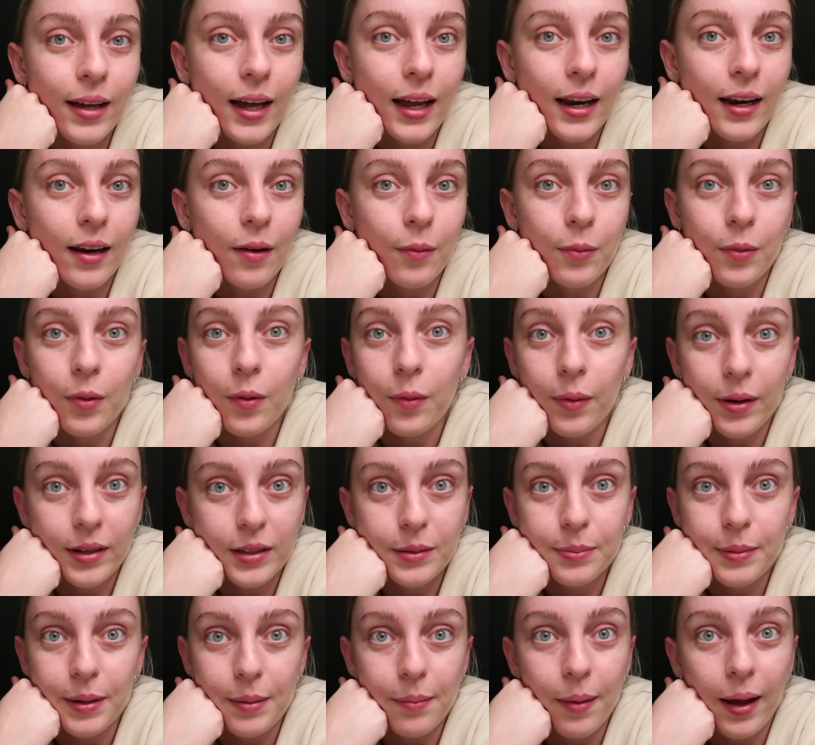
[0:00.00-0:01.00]
and it will
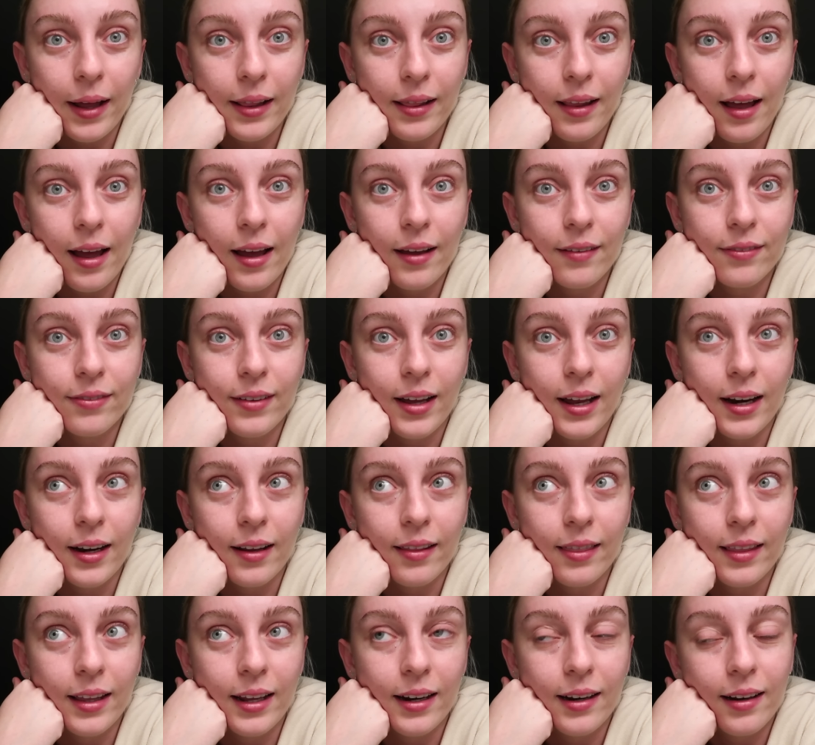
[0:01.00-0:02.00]
always be my life and
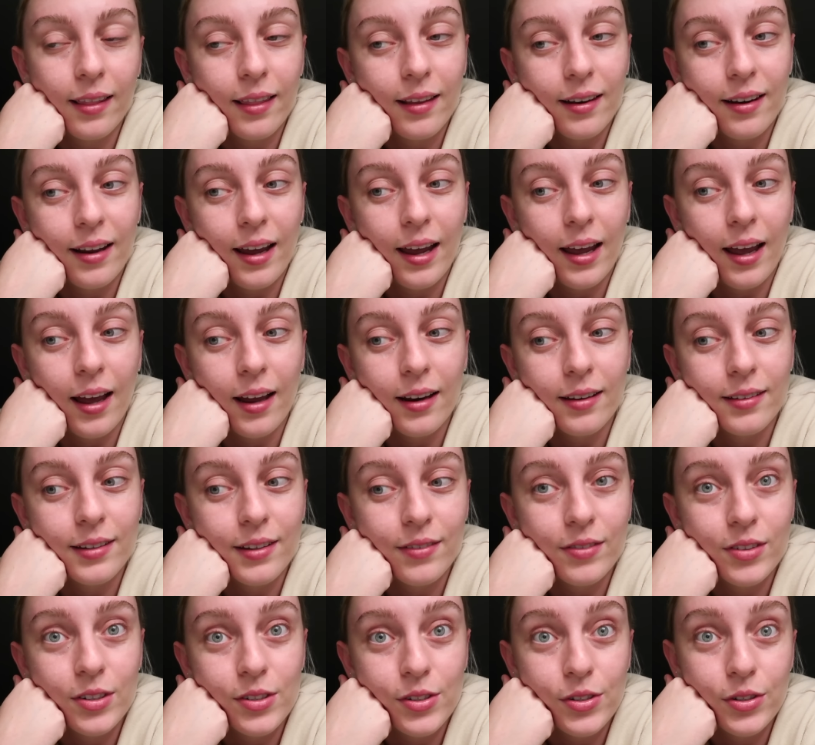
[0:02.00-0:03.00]
at the end of the day I just
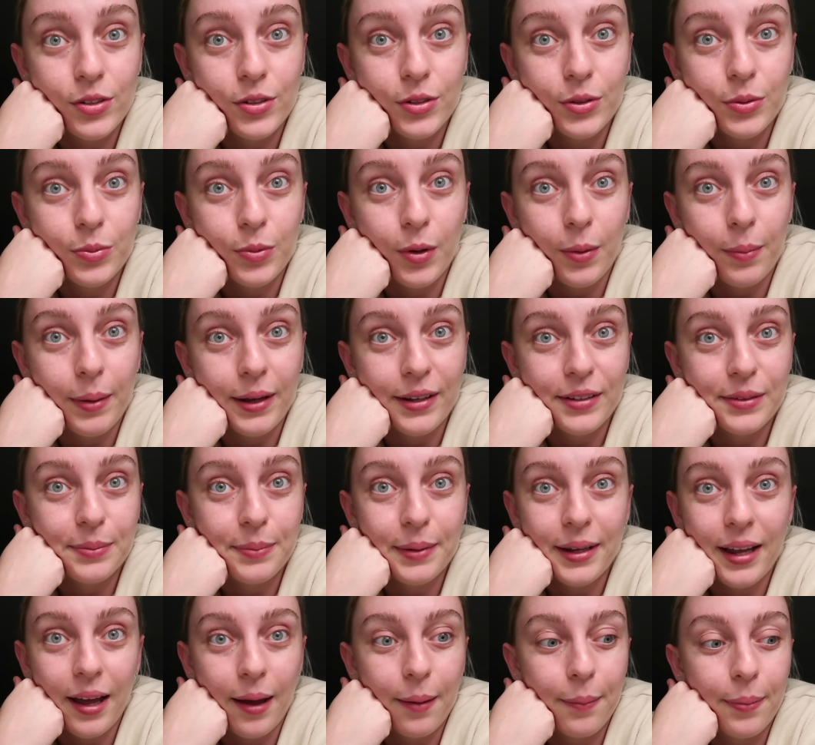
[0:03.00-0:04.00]
have to do what makes
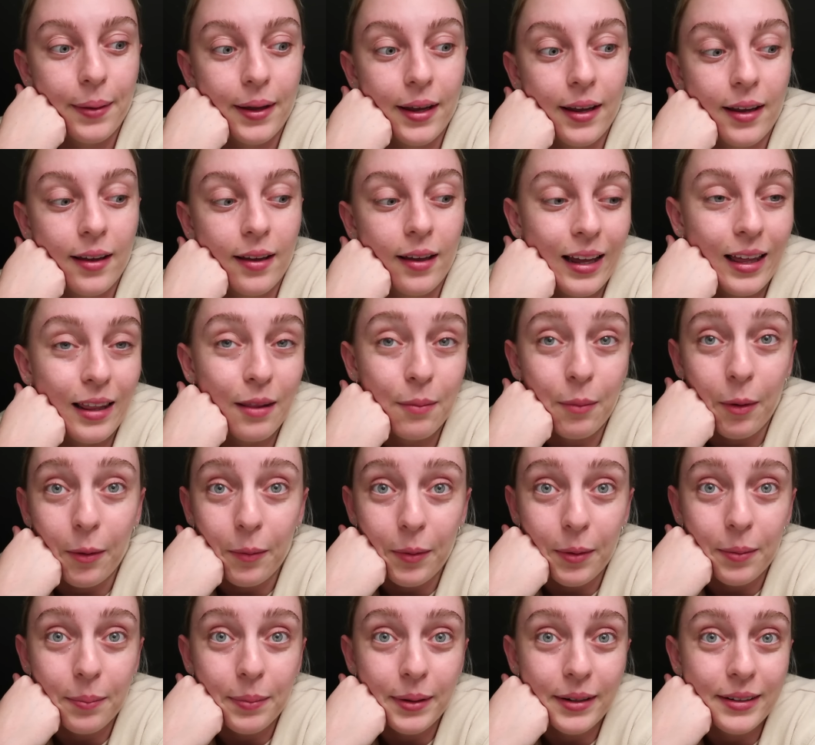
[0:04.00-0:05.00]
me happy in the
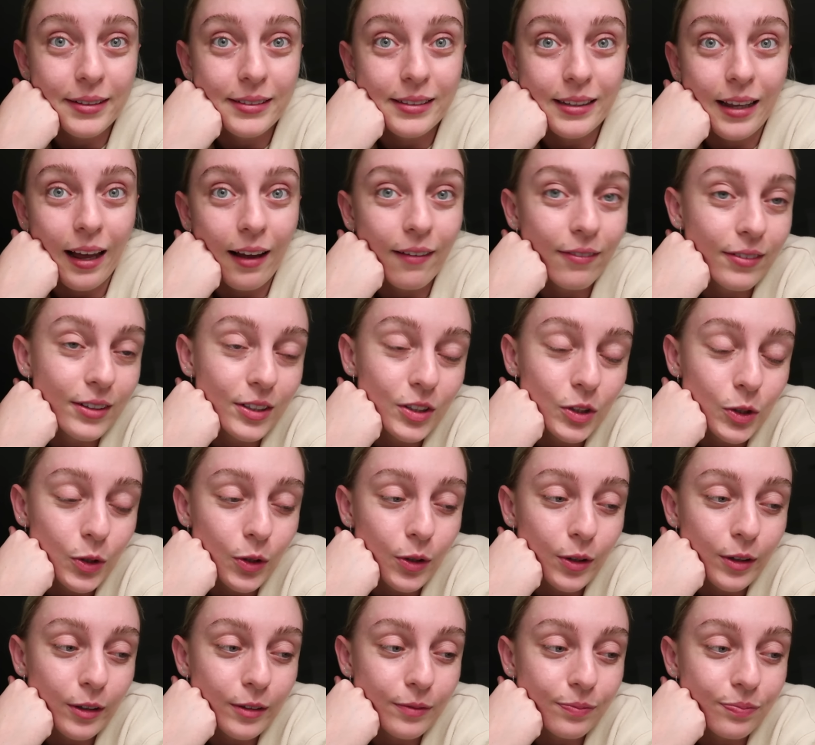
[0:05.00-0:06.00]
moment because life is
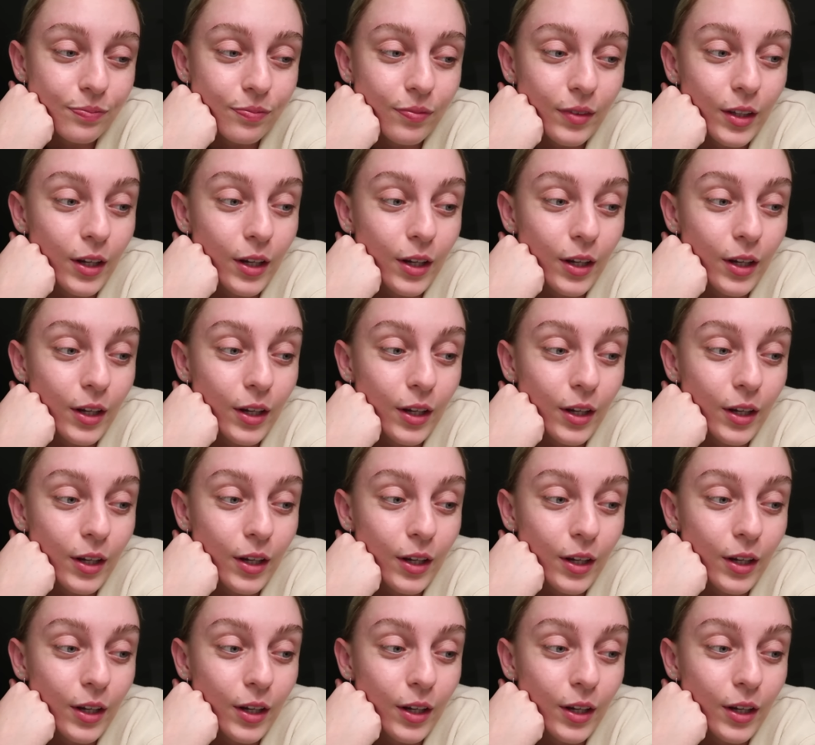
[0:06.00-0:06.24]
short